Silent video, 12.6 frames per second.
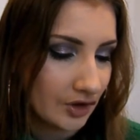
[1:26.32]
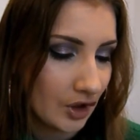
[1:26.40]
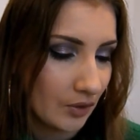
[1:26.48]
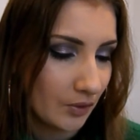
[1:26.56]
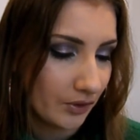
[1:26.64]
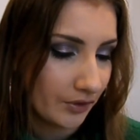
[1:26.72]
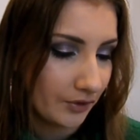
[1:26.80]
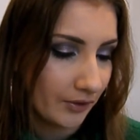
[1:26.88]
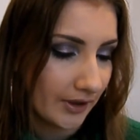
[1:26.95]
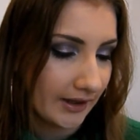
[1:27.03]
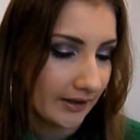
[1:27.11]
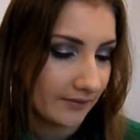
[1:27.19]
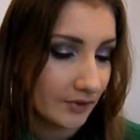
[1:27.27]
2 or
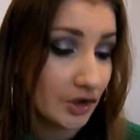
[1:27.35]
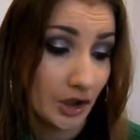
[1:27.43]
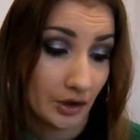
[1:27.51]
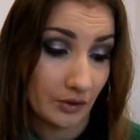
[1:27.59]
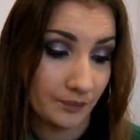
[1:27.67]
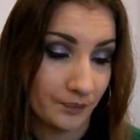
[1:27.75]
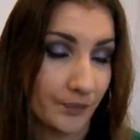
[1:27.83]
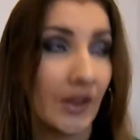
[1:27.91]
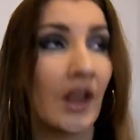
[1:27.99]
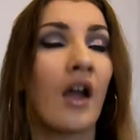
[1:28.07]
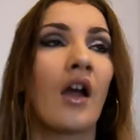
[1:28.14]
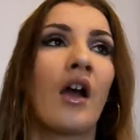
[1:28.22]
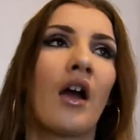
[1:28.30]
3. 2.
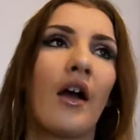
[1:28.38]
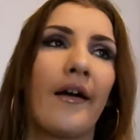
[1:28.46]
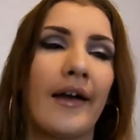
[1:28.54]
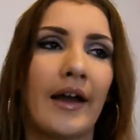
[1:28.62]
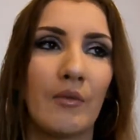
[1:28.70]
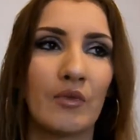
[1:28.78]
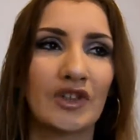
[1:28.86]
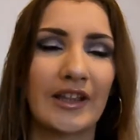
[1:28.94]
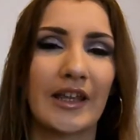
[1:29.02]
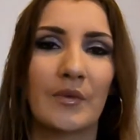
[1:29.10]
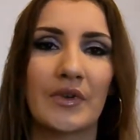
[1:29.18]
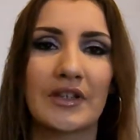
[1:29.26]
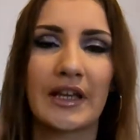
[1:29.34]
Which
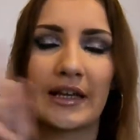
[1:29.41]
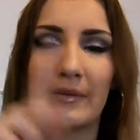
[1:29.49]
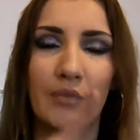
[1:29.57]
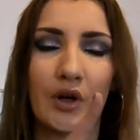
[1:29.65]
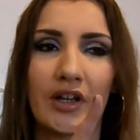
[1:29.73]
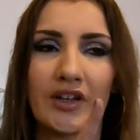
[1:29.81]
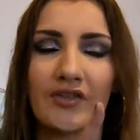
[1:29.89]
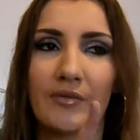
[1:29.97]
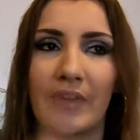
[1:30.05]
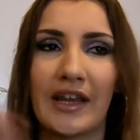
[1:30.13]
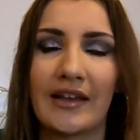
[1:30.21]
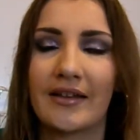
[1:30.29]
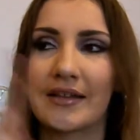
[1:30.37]
I think was a product
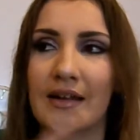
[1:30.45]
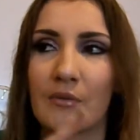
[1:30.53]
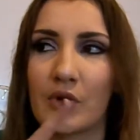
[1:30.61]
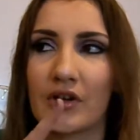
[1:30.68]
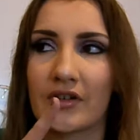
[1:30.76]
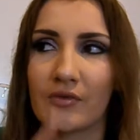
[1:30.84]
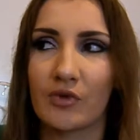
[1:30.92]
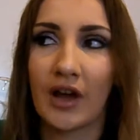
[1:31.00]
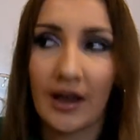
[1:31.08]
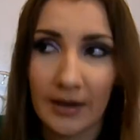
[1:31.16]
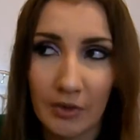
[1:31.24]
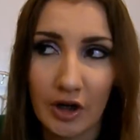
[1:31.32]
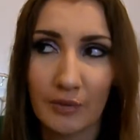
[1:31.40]
from NYX and a product from
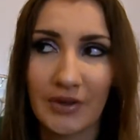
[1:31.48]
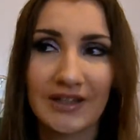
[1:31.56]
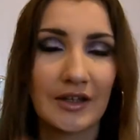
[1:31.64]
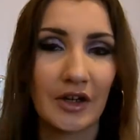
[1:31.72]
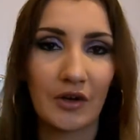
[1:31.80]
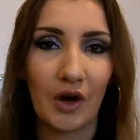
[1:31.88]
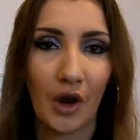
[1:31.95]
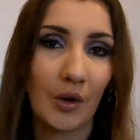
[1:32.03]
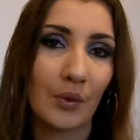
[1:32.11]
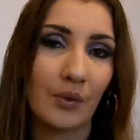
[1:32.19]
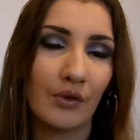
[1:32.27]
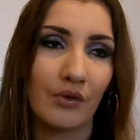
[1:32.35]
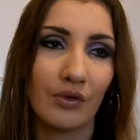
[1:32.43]
Collab, because I don't
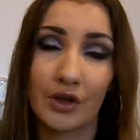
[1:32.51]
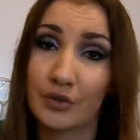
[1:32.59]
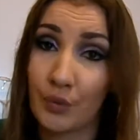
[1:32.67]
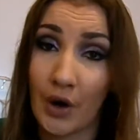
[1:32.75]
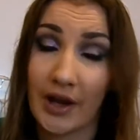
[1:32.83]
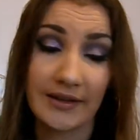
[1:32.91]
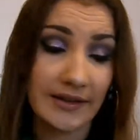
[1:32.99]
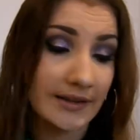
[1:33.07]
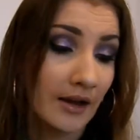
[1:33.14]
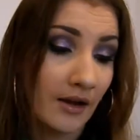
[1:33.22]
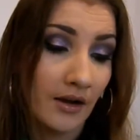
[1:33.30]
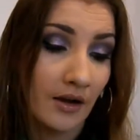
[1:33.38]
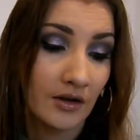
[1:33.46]
own those brands.
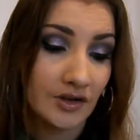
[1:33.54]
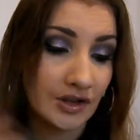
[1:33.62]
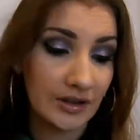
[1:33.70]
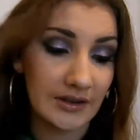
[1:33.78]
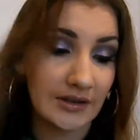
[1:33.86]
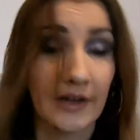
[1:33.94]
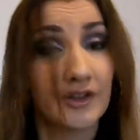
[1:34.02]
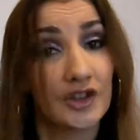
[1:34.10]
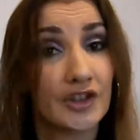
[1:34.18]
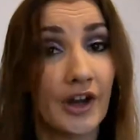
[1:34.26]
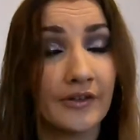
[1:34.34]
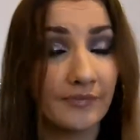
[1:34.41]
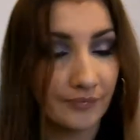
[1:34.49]
I
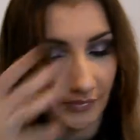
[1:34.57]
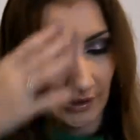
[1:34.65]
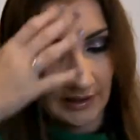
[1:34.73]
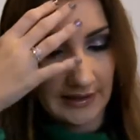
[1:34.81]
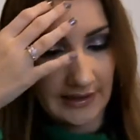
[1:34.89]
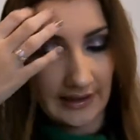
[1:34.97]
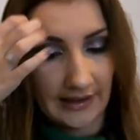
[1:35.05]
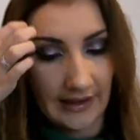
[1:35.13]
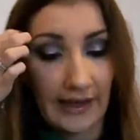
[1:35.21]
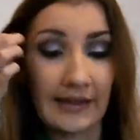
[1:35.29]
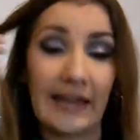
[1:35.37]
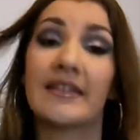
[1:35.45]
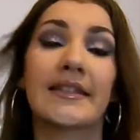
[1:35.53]
just don't. There's
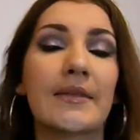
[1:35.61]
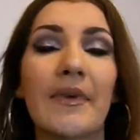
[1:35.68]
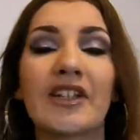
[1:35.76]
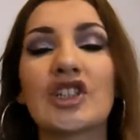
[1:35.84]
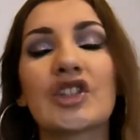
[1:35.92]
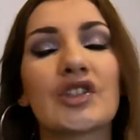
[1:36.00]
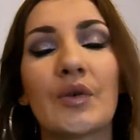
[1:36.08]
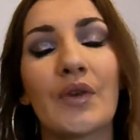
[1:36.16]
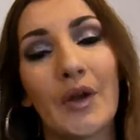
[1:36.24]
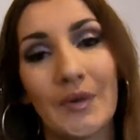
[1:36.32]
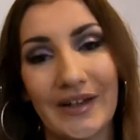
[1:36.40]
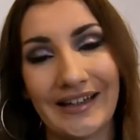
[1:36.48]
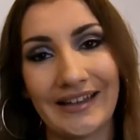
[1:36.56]
nothing against them, I just
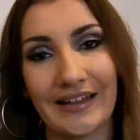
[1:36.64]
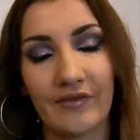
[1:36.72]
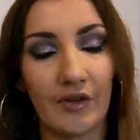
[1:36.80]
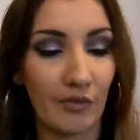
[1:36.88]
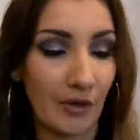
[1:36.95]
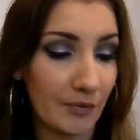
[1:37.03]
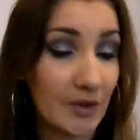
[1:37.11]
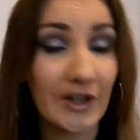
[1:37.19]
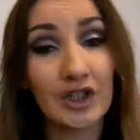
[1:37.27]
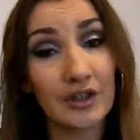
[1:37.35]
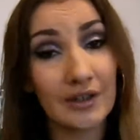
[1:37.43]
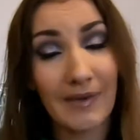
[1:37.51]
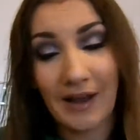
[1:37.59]
don't own anything from them, so
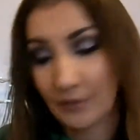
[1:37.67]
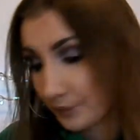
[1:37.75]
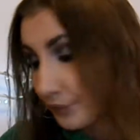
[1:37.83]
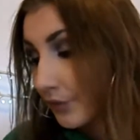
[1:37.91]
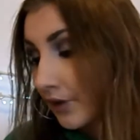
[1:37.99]
I took them out.